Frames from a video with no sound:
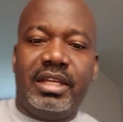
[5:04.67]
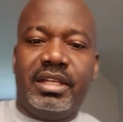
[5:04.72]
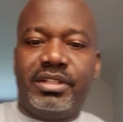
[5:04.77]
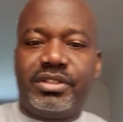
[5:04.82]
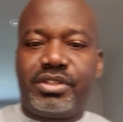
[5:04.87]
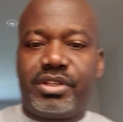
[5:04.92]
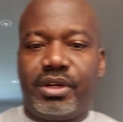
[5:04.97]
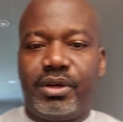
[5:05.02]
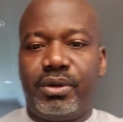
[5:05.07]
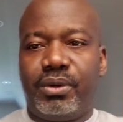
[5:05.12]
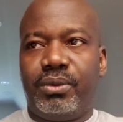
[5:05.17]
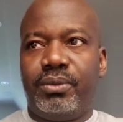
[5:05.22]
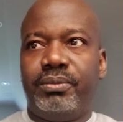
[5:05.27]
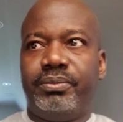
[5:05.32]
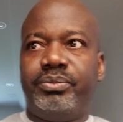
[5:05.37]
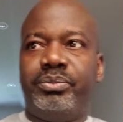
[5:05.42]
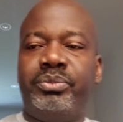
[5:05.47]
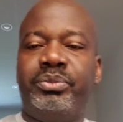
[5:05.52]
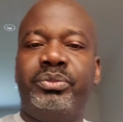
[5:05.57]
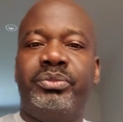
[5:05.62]
So,
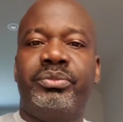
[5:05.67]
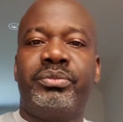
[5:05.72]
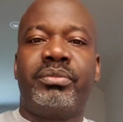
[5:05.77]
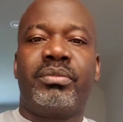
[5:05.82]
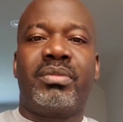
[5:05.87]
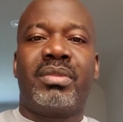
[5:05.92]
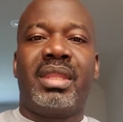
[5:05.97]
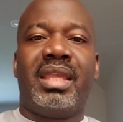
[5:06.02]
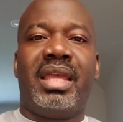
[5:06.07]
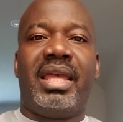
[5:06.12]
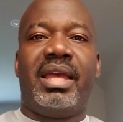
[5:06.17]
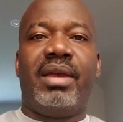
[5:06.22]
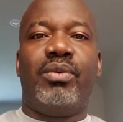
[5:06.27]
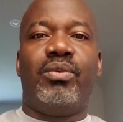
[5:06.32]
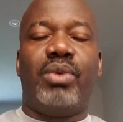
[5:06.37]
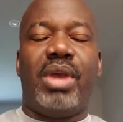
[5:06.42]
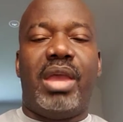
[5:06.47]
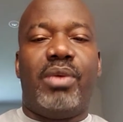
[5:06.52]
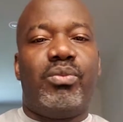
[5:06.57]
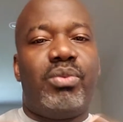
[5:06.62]

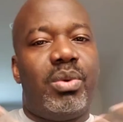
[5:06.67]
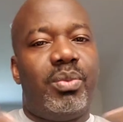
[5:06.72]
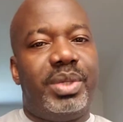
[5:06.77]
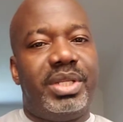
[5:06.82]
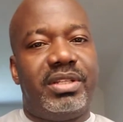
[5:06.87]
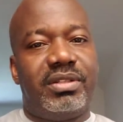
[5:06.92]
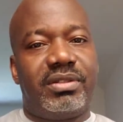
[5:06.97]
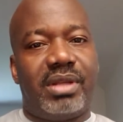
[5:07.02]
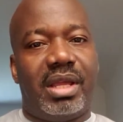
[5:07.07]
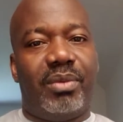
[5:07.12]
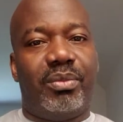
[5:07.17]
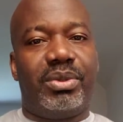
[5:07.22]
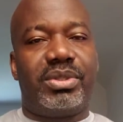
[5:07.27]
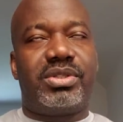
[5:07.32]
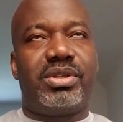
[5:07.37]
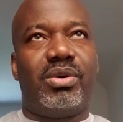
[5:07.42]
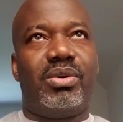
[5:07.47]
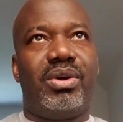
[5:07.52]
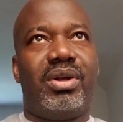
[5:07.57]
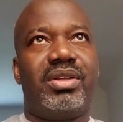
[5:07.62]
and when we do,
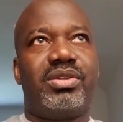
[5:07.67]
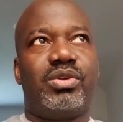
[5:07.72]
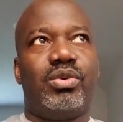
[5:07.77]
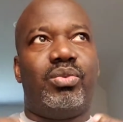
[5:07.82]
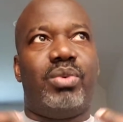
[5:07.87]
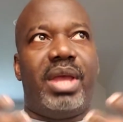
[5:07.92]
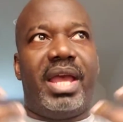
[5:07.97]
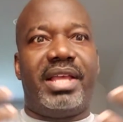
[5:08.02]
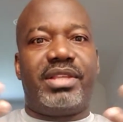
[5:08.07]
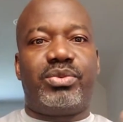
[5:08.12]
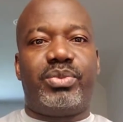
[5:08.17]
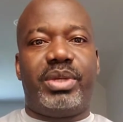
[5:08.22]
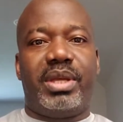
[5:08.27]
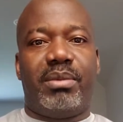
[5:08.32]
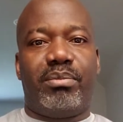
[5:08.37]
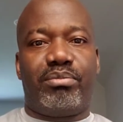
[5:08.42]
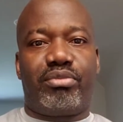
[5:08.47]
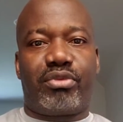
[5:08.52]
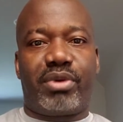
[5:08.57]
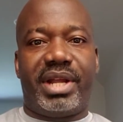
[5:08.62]
so as we
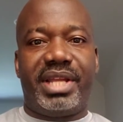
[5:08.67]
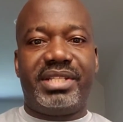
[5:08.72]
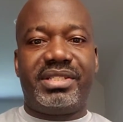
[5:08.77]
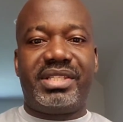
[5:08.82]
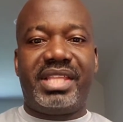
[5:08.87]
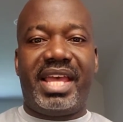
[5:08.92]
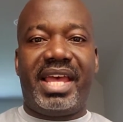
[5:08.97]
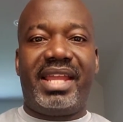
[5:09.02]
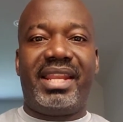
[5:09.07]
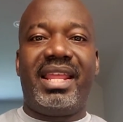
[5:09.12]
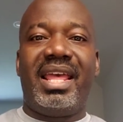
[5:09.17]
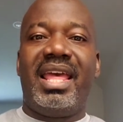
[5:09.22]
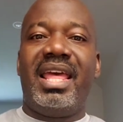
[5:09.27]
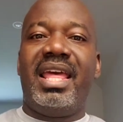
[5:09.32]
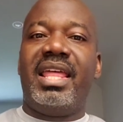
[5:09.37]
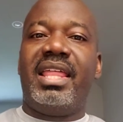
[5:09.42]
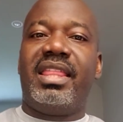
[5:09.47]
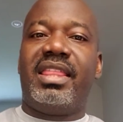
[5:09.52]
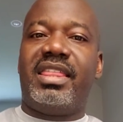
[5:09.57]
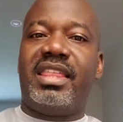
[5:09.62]
embrace that,
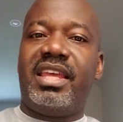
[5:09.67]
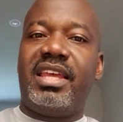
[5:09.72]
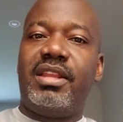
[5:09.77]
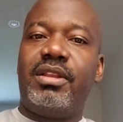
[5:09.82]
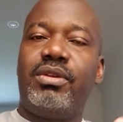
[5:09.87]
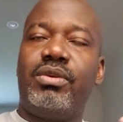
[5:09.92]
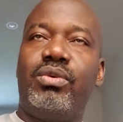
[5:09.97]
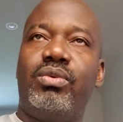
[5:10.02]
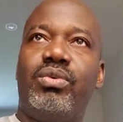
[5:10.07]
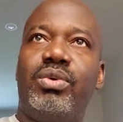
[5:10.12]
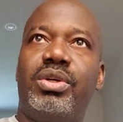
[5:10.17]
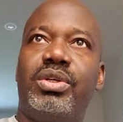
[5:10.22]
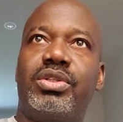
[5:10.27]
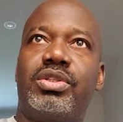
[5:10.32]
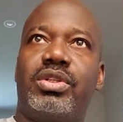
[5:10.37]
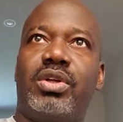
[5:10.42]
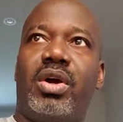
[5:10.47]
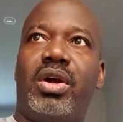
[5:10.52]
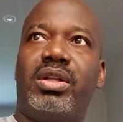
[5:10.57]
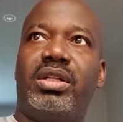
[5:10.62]
then we'll
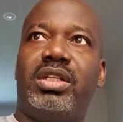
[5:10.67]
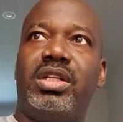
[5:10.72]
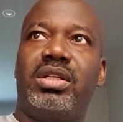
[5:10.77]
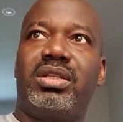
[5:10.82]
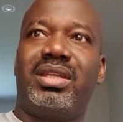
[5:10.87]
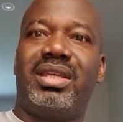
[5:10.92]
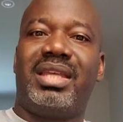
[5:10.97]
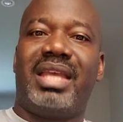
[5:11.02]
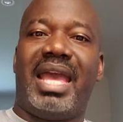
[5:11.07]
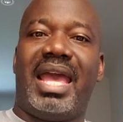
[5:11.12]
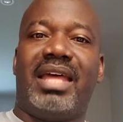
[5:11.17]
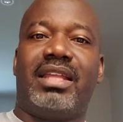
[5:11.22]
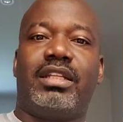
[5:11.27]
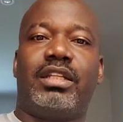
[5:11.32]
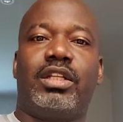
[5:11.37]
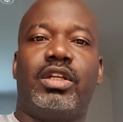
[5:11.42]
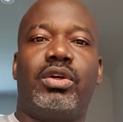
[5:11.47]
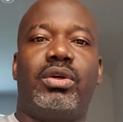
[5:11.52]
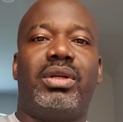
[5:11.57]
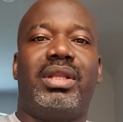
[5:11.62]
start looking at
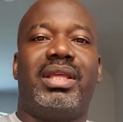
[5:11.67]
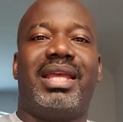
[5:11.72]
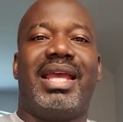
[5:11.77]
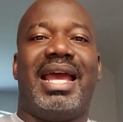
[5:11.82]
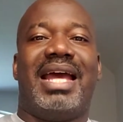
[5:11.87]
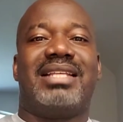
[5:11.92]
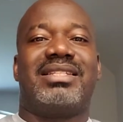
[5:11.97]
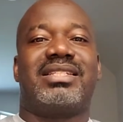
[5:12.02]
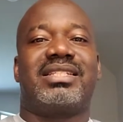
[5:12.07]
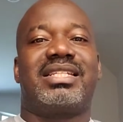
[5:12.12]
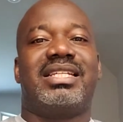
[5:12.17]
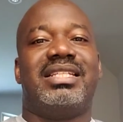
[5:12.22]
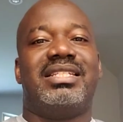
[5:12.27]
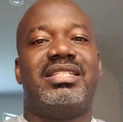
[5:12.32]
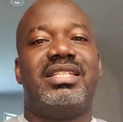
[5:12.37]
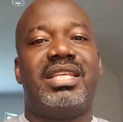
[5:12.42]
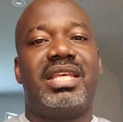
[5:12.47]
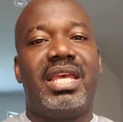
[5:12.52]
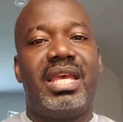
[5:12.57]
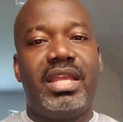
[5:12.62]
learning as a
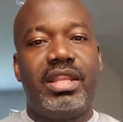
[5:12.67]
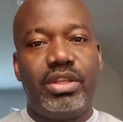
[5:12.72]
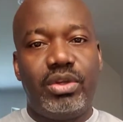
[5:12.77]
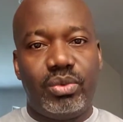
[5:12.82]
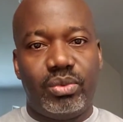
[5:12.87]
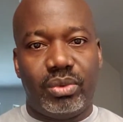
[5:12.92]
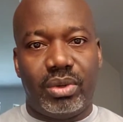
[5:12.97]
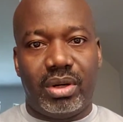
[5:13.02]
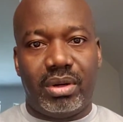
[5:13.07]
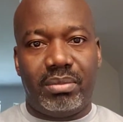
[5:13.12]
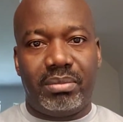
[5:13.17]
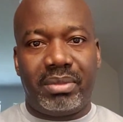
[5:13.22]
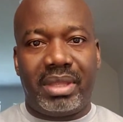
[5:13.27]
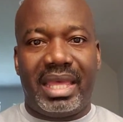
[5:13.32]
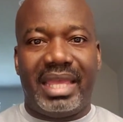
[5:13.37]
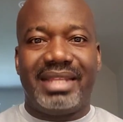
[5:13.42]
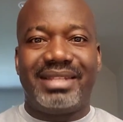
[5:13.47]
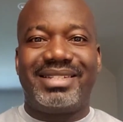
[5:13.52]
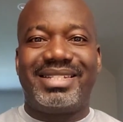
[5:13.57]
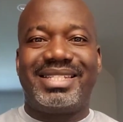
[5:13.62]
continuum
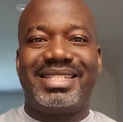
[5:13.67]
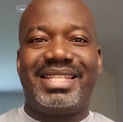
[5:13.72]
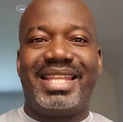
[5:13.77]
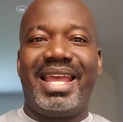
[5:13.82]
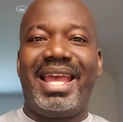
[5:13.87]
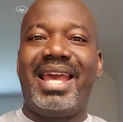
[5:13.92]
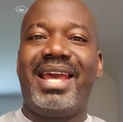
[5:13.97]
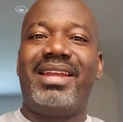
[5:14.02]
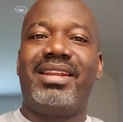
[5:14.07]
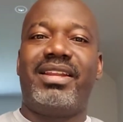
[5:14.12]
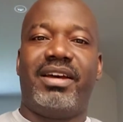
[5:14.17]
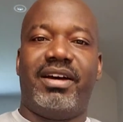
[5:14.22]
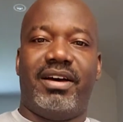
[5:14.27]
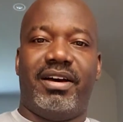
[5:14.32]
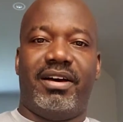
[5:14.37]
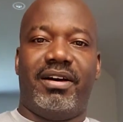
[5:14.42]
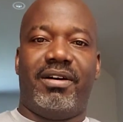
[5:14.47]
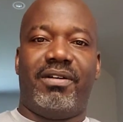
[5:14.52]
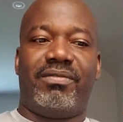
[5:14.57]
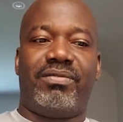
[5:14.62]
instead
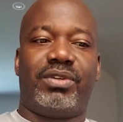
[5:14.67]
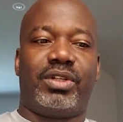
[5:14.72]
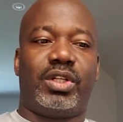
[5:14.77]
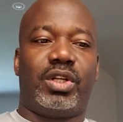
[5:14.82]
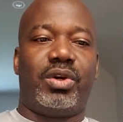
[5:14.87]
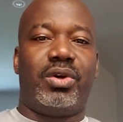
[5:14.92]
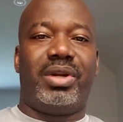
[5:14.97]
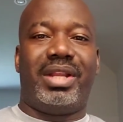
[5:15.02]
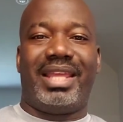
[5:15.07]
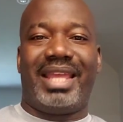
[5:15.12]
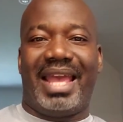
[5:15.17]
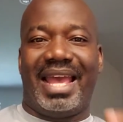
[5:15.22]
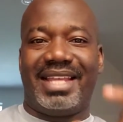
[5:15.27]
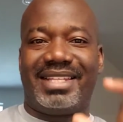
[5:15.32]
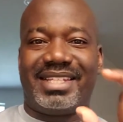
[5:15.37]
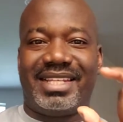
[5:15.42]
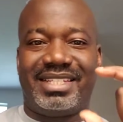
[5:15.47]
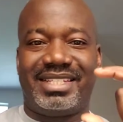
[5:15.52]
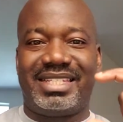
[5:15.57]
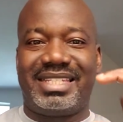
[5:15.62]
of learning
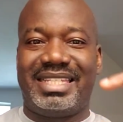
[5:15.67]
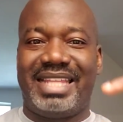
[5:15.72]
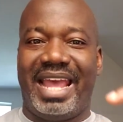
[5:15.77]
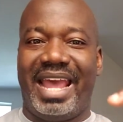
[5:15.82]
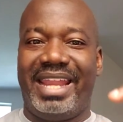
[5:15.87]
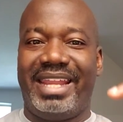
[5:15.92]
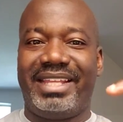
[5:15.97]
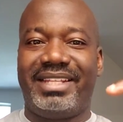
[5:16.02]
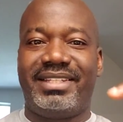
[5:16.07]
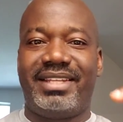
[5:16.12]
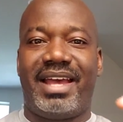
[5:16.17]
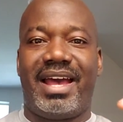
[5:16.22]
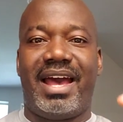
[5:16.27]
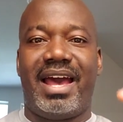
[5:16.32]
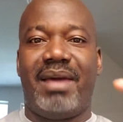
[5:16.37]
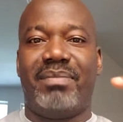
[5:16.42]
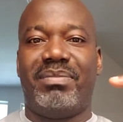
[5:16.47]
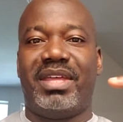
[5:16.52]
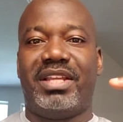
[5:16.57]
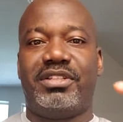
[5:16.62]
as a static
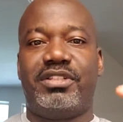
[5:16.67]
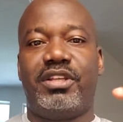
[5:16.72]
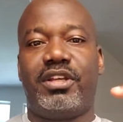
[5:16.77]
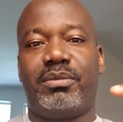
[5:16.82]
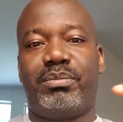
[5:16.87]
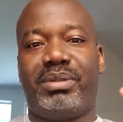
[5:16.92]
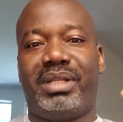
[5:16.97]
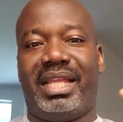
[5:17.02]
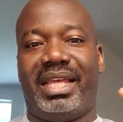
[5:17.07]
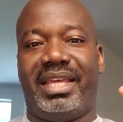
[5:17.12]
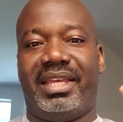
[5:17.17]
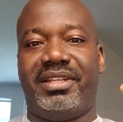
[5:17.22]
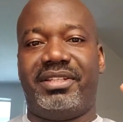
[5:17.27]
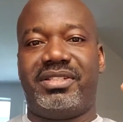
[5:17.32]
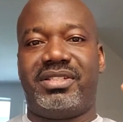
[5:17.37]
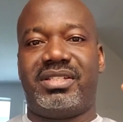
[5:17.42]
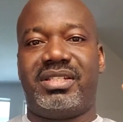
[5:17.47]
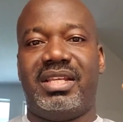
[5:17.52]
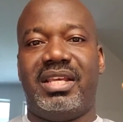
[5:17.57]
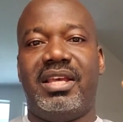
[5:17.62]
time that took
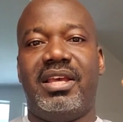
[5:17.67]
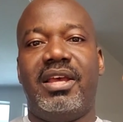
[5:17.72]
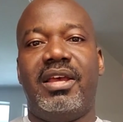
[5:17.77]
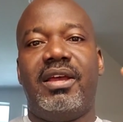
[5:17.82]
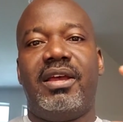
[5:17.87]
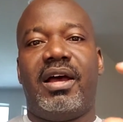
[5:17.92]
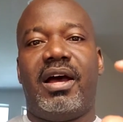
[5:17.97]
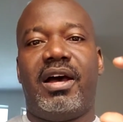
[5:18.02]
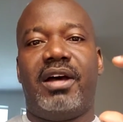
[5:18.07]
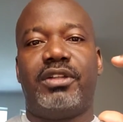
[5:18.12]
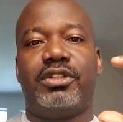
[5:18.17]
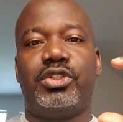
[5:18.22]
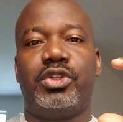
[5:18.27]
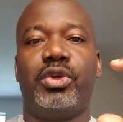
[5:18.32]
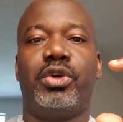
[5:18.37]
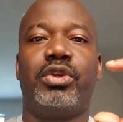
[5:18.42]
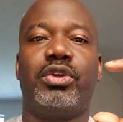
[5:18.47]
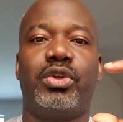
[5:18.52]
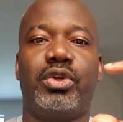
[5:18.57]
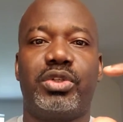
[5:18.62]
place
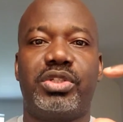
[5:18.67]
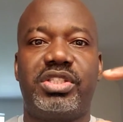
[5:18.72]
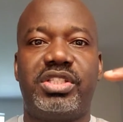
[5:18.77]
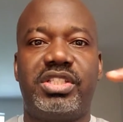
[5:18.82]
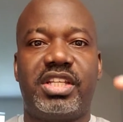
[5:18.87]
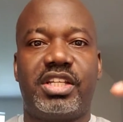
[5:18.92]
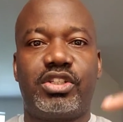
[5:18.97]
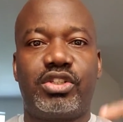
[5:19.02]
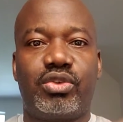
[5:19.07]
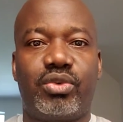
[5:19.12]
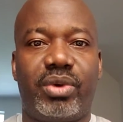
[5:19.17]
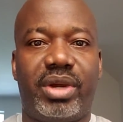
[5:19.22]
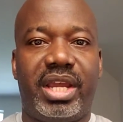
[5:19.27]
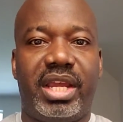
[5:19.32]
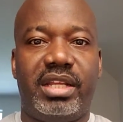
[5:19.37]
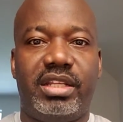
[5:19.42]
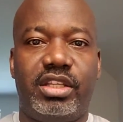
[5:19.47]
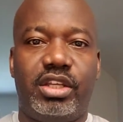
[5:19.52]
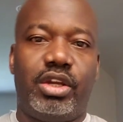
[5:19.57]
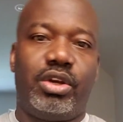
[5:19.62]
during your 6th
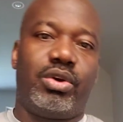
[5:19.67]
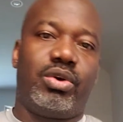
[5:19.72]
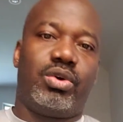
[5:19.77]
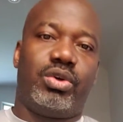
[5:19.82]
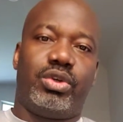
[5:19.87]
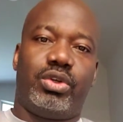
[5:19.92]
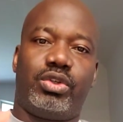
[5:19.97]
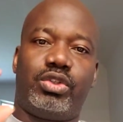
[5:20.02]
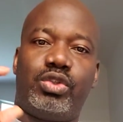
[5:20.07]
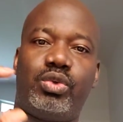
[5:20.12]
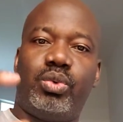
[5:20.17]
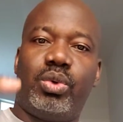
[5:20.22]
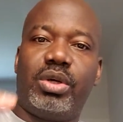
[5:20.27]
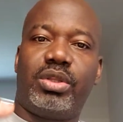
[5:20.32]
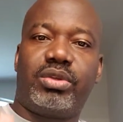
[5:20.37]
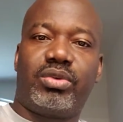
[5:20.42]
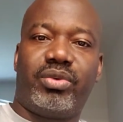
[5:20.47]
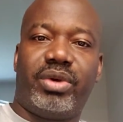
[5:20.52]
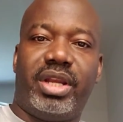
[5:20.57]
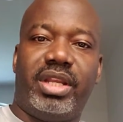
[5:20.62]
grade year or your
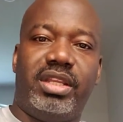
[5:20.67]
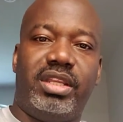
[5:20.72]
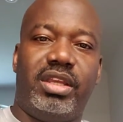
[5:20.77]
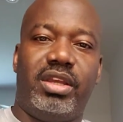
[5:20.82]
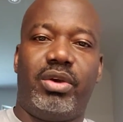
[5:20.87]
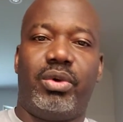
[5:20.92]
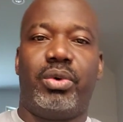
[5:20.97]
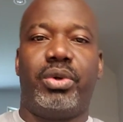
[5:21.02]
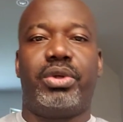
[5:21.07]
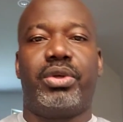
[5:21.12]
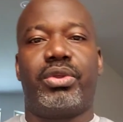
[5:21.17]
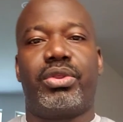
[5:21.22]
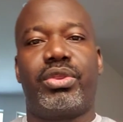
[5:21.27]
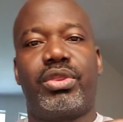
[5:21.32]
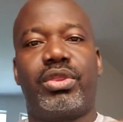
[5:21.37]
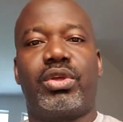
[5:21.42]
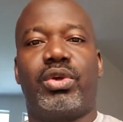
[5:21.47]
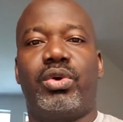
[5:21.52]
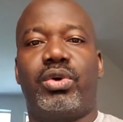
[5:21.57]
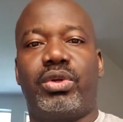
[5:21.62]
12th grade year or your
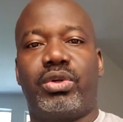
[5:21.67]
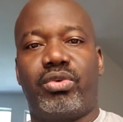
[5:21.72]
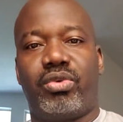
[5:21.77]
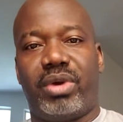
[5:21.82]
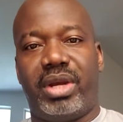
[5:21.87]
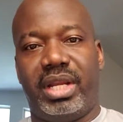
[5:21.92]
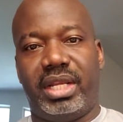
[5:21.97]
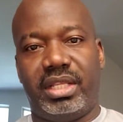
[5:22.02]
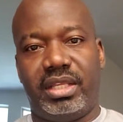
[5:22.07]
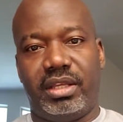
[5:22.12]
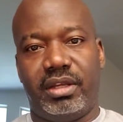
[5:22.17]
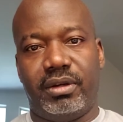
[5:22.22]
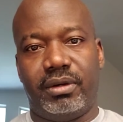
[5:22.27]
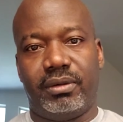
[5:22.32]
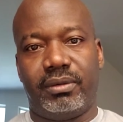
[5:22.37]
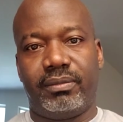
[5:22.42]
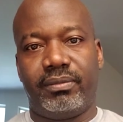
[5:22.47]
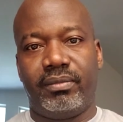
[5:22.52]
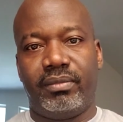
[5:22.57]
3rd grade year.